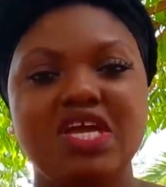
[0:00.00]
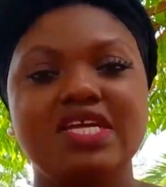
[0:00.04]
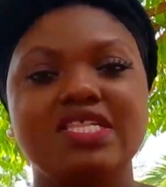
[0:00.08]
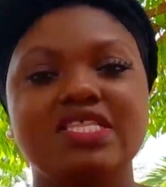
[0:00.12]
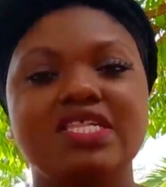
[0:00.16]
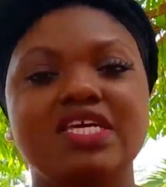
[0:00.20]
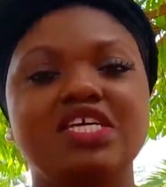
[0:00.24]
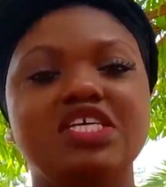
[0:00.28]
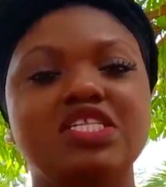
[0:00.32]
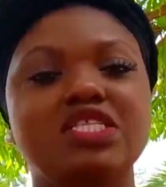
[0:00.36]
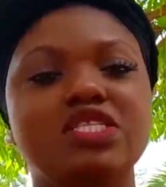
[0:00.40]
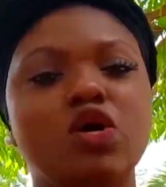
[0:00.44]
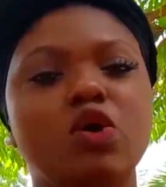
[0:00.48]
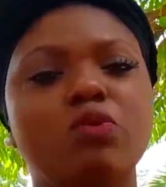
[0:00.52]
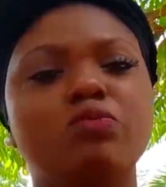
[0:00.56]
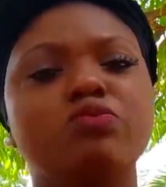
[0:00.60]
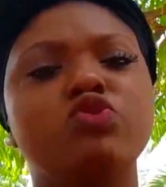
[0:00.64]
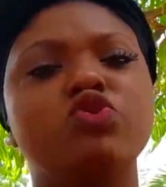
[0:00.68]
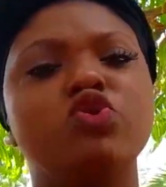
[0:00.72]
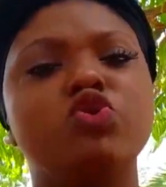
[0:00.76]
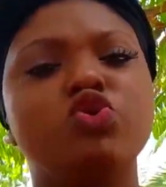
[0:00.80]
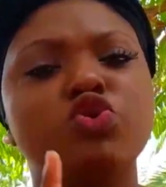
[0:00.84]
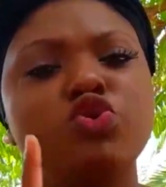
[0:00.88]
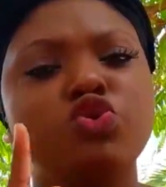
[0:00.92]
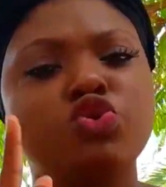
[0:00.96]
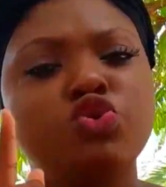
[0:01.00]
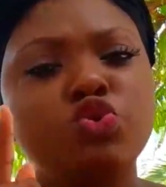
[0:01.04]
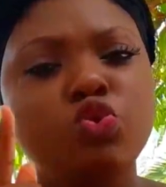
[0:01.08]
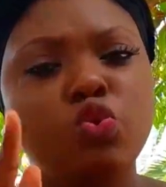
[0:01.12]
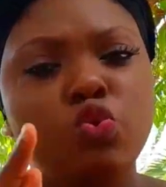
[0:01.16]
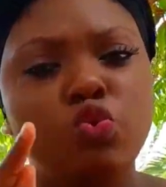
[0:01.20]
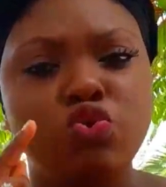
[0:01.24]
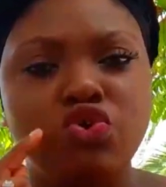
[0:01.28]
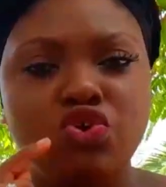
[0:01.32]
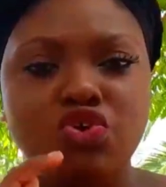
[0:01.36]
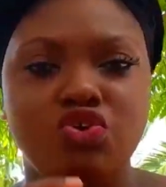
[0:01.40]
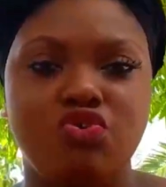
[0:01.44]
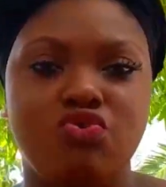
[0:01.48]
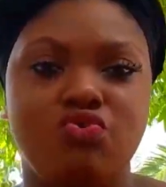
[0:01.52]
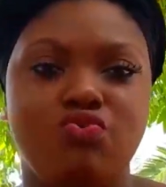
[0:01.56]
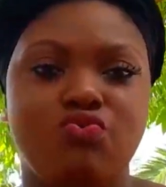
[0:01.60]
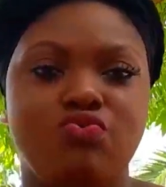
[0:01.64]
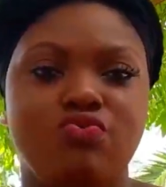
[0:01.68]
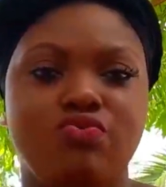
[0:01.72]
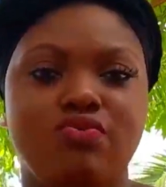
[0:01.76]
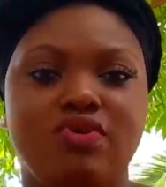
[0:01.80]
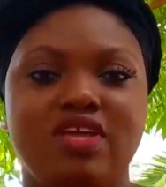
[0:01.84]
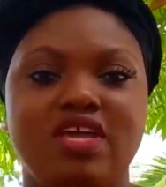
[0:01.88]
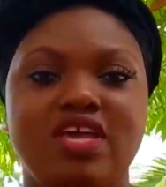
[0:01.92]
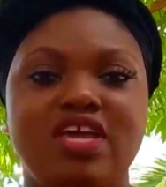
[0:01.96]
So it's up to you now.
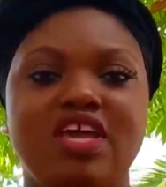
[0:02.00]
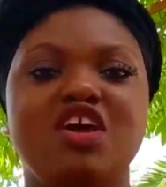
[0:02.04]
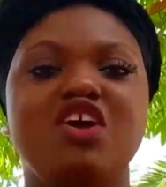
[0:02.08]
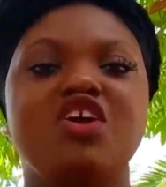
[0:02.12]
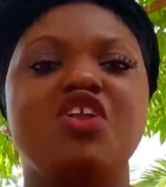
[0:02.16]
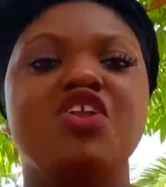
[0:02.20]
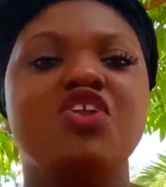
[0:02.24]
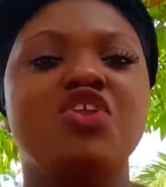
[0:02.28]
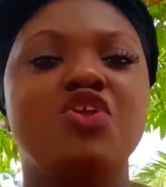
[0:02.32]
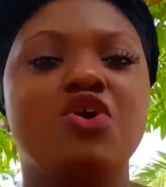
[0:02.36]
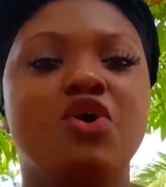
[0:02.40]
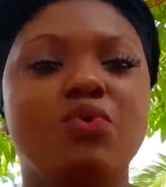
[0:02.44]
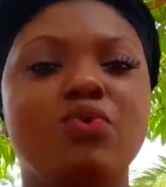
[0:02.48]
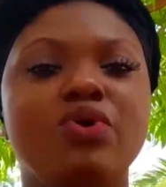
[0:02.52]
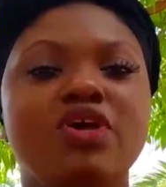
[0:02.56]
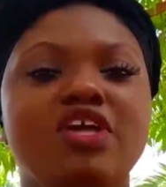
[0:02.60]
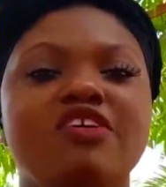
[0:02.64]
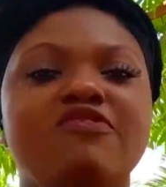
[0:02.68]
Know